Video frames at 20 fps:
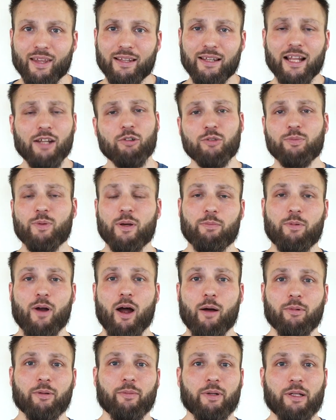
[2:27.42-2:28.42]
That was my
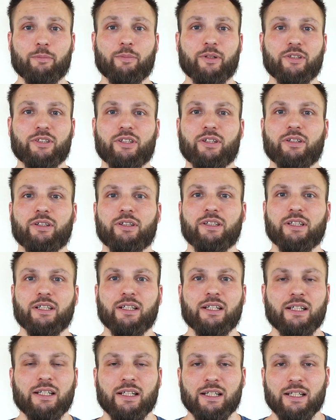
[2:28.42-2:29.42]
problem in particular.
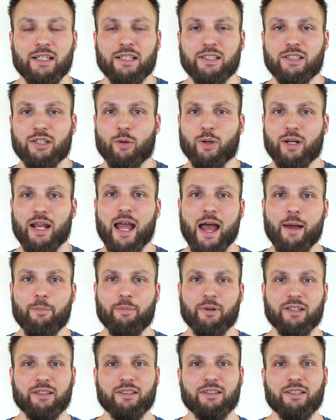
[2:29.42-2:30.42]
So what
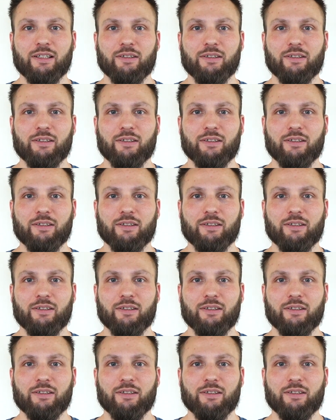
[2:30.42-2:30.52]
happened,